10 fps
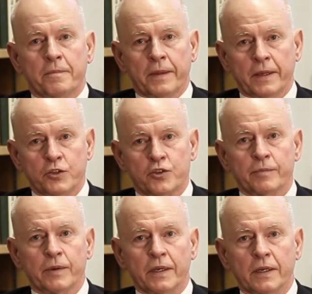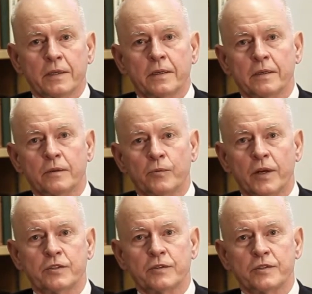In Germany,
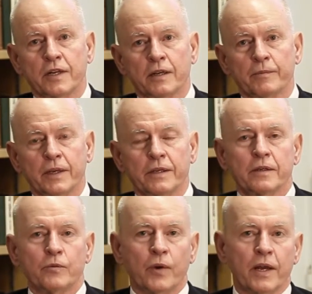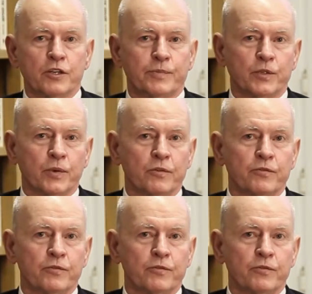rates of settlement range between